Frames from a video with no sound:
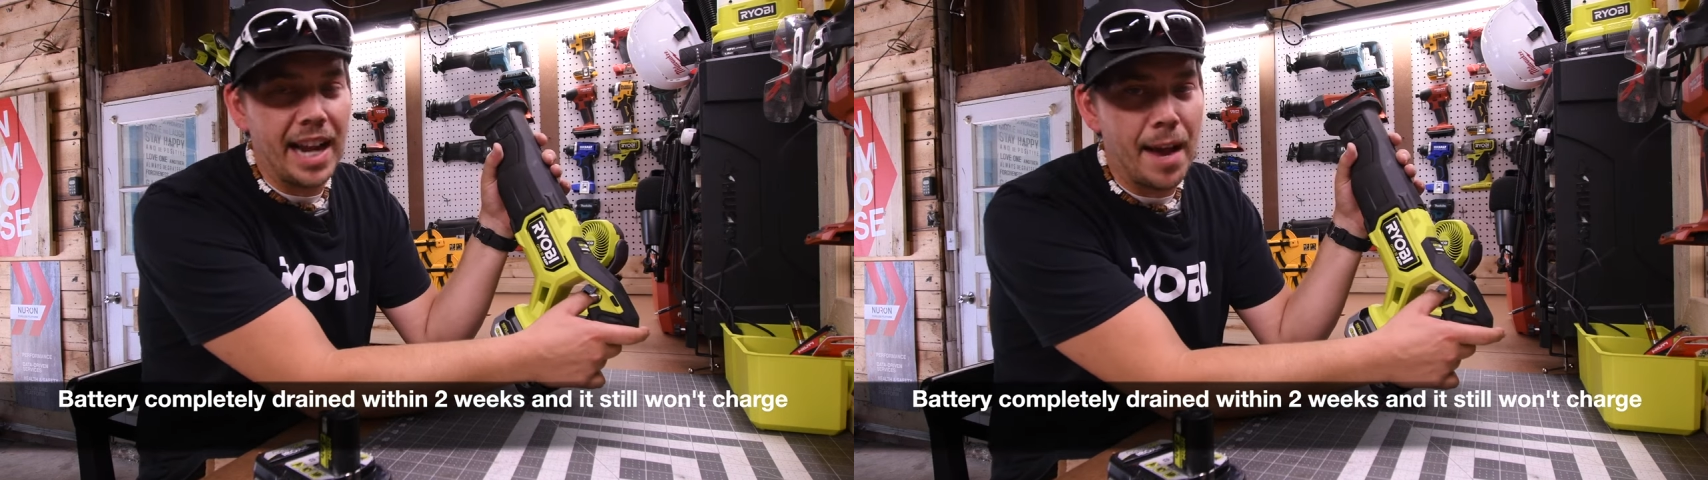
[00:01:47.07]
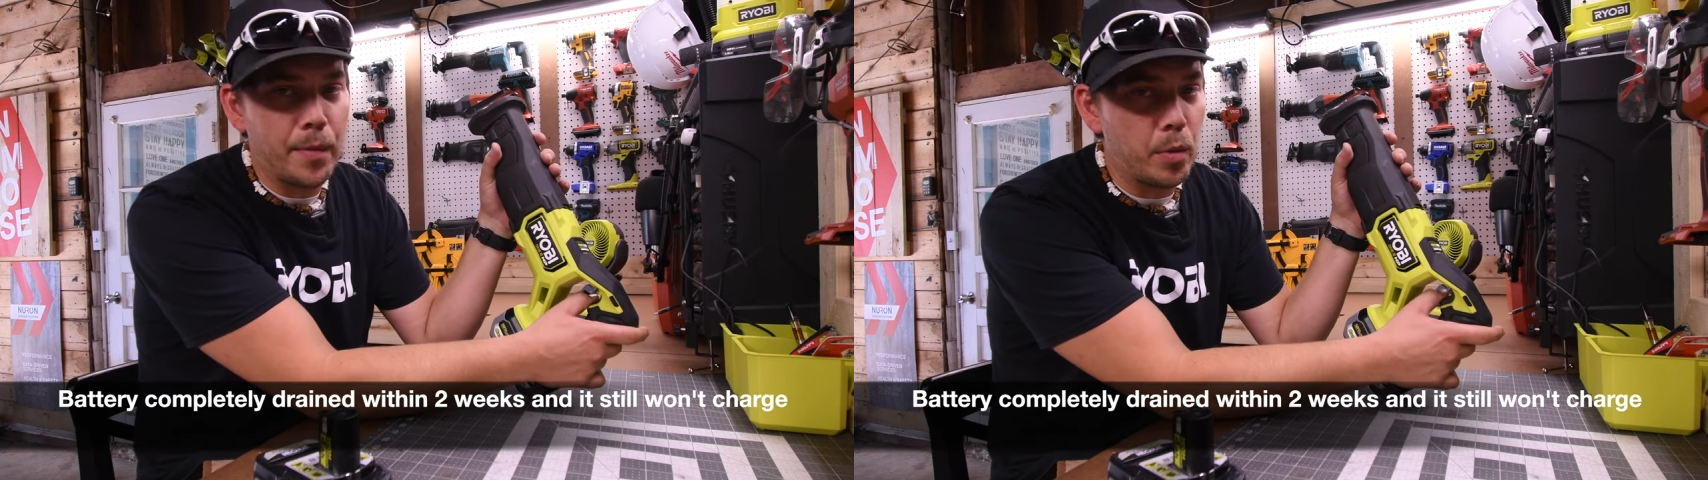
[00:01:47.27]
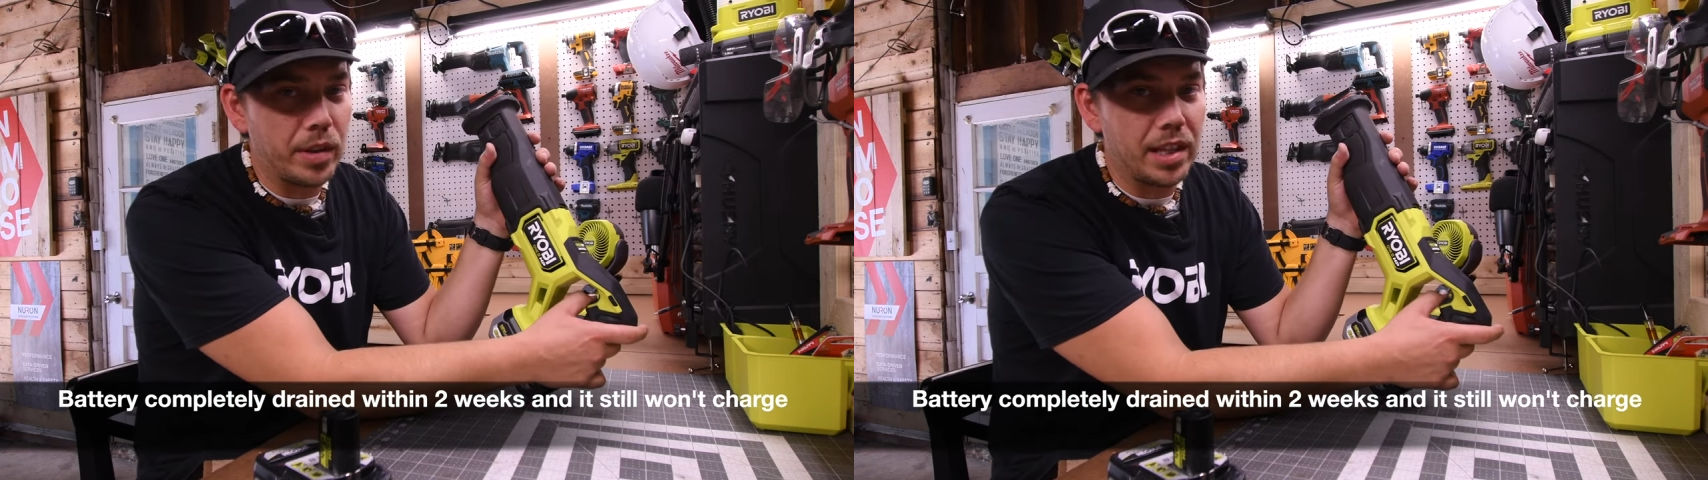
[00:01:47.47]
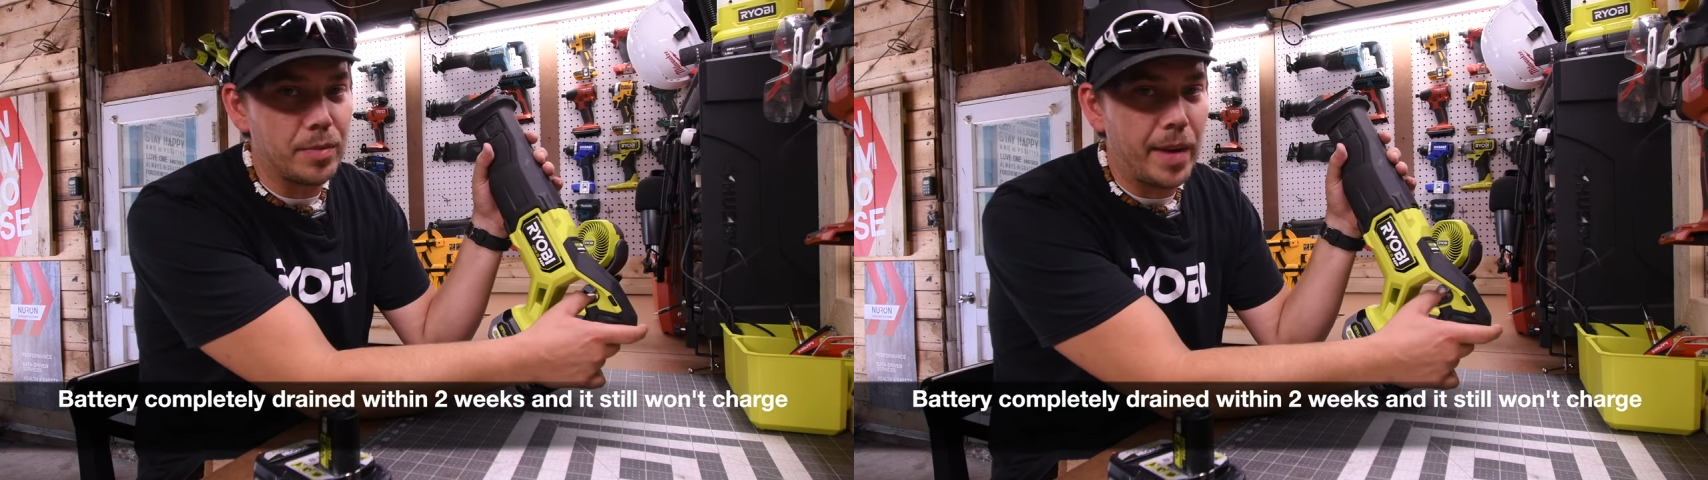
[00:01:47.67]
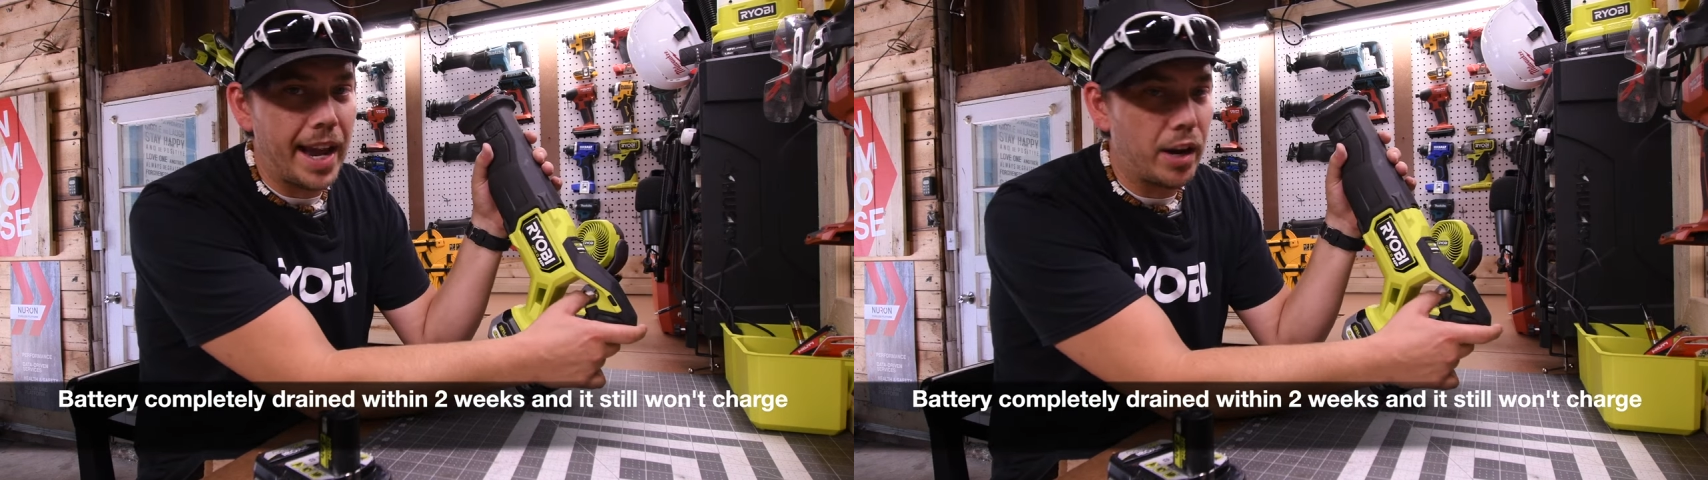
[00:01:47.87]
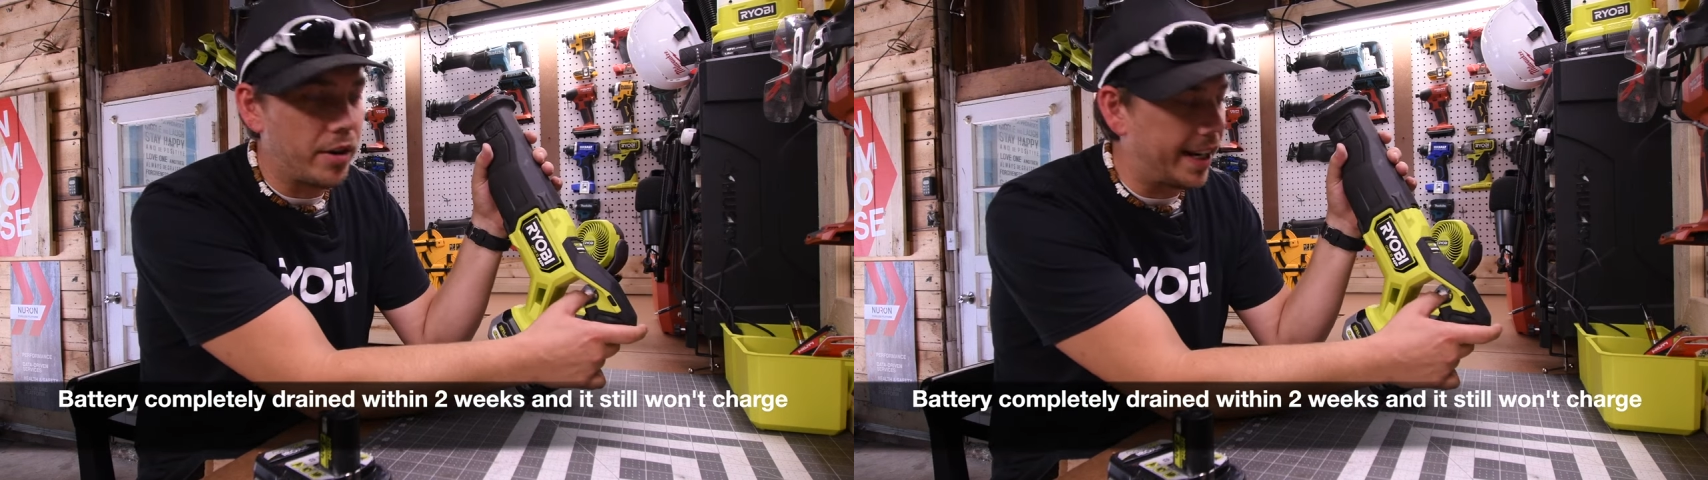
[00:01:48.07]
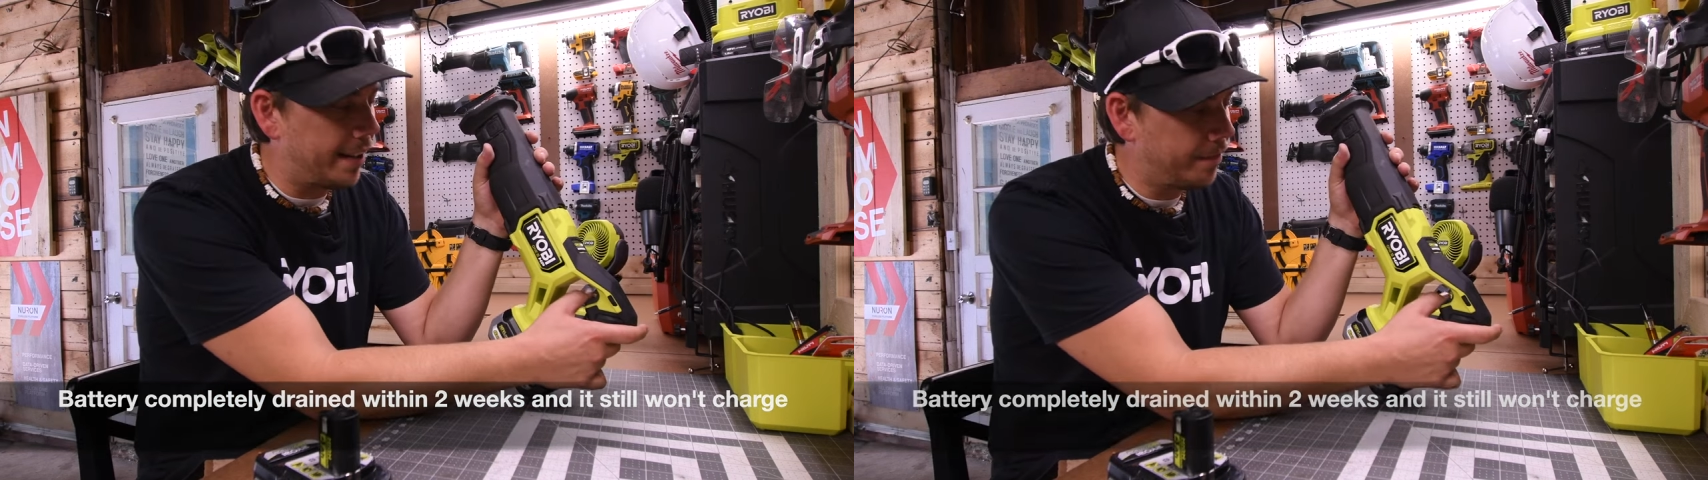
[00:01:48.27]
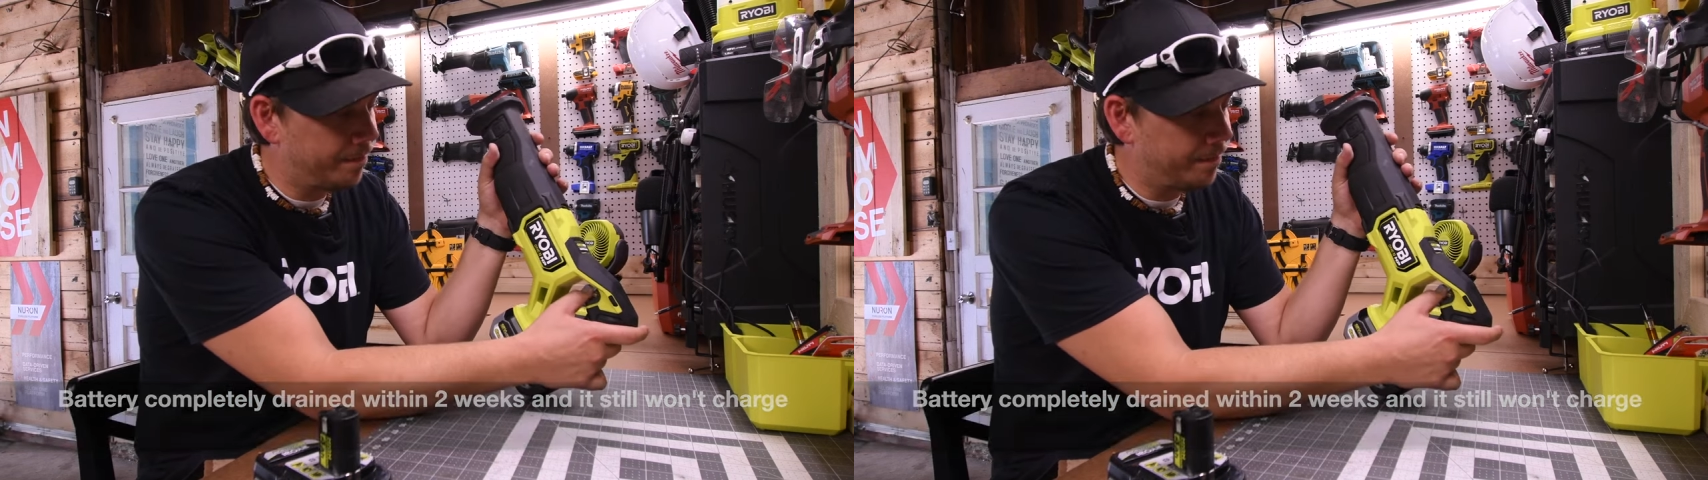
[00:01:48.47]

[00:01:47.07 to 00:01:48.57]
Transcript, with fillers: camper with this battery.